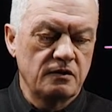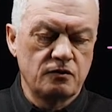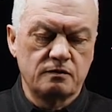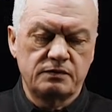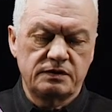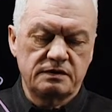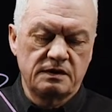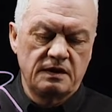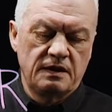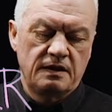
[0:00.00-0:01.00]
ohms.
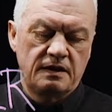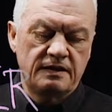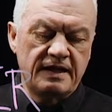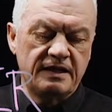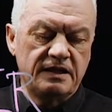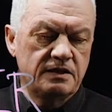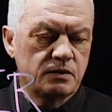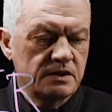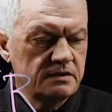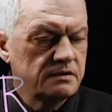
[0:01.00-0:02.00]
And that
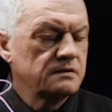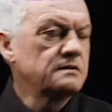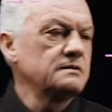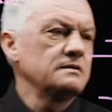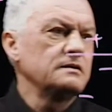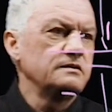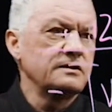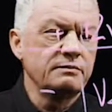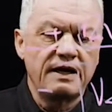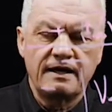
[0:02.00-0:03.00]
equals, do
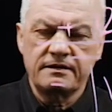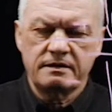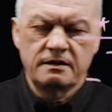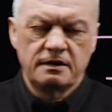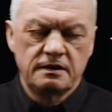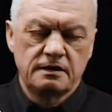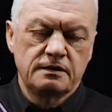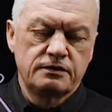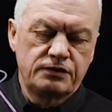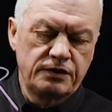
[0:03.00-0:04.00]
your math,
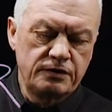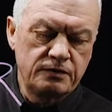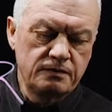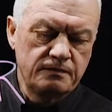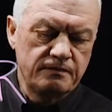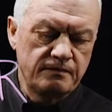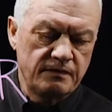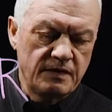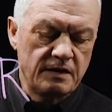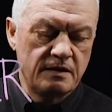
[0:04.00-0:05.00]
2
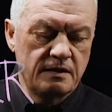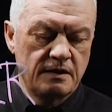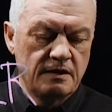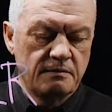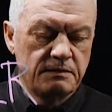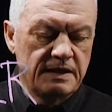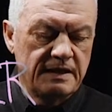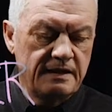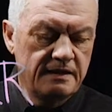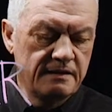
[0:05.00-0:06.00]

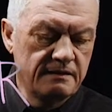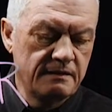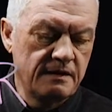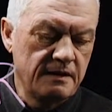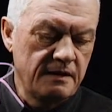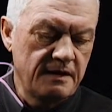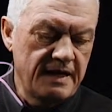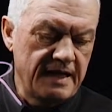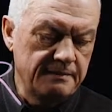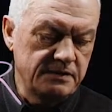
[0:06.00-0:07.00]

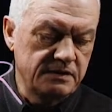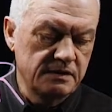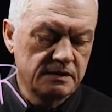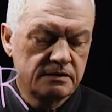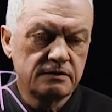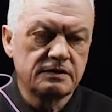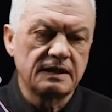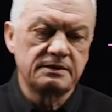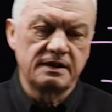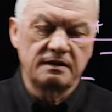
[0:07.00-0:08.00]
milliamps. 2
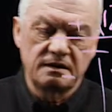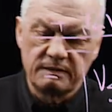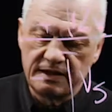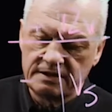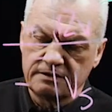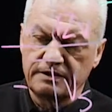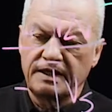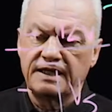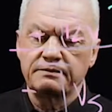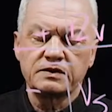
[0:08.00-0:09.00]
times 10 to the minus 3
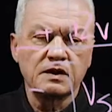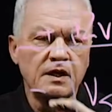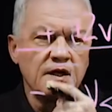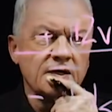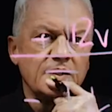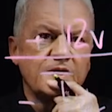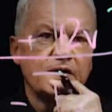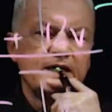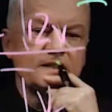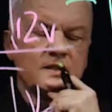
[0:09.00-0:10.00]
amps. All
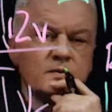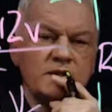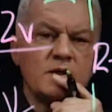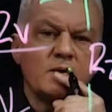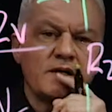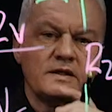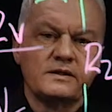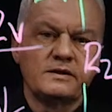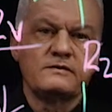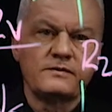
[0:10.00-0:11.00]
right, so we know what our
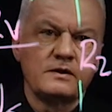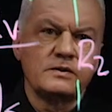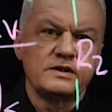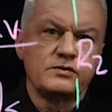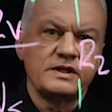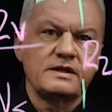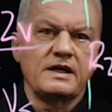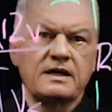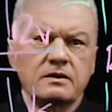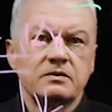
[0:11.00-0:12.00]
current flow is right
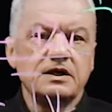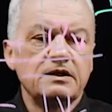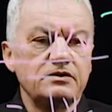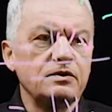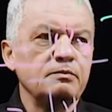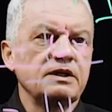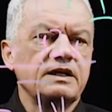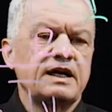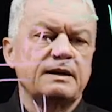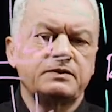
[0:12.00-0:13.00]
now. 2
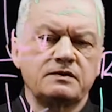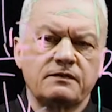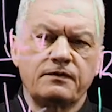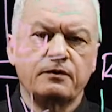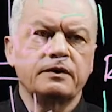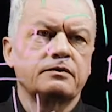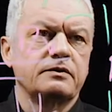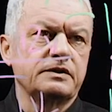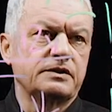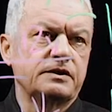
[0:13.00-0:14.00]
milliamps flowing
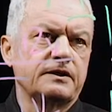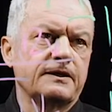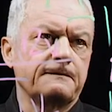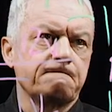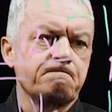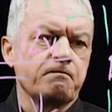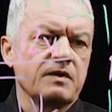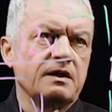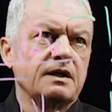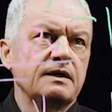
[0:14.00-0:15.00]
through the circuit.
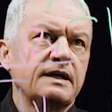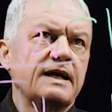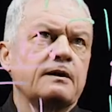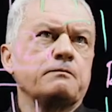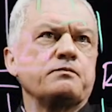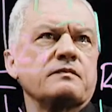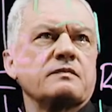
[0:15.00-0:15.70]
Now,